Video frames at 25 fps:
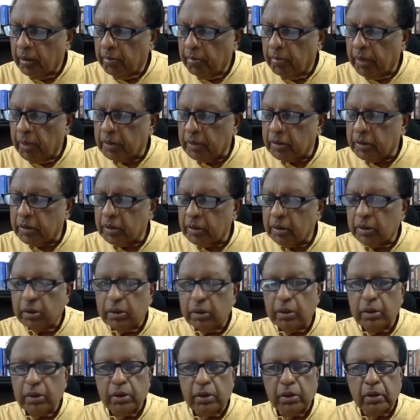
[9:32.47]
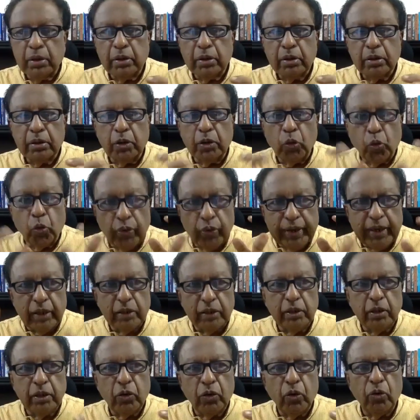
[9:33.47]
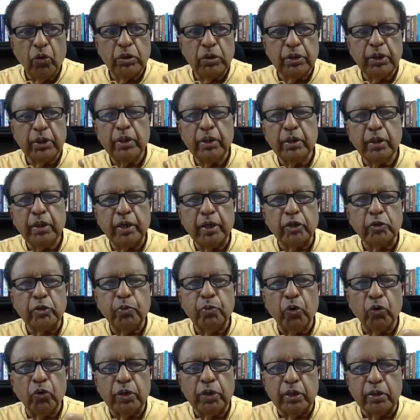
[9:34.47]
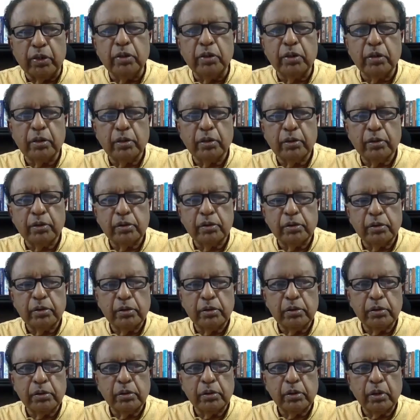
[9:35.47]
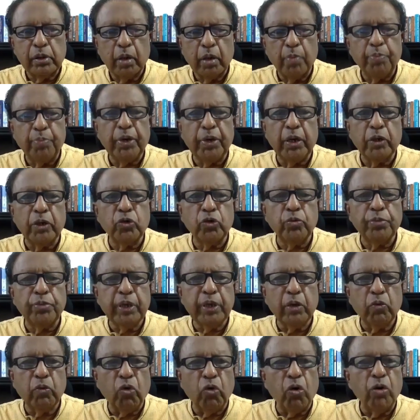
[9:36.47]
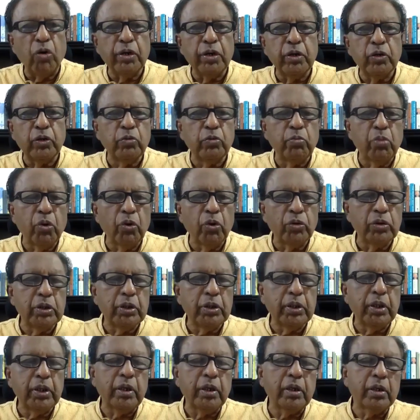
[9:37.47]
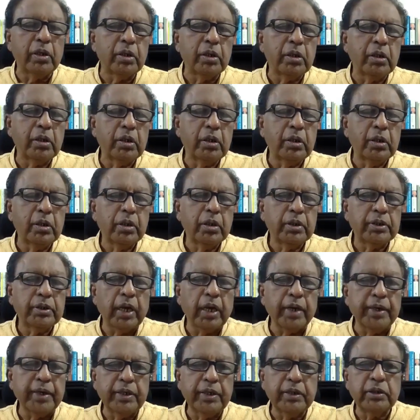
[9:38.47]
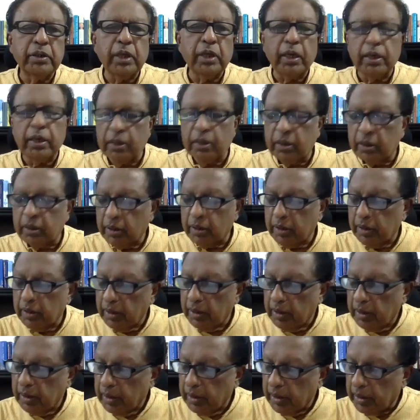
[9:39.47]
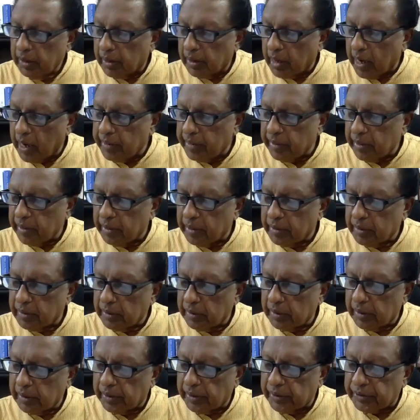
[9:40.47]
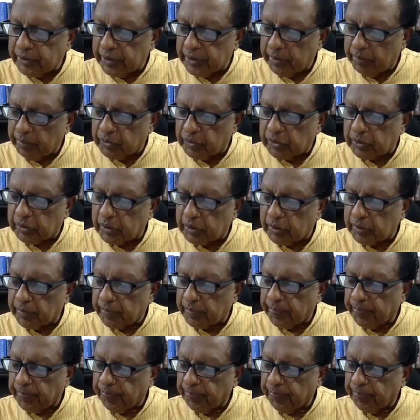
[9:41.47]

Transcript: But the way the whole thing exploded appeared to be a warning to both the Chinese and Iranian regimes.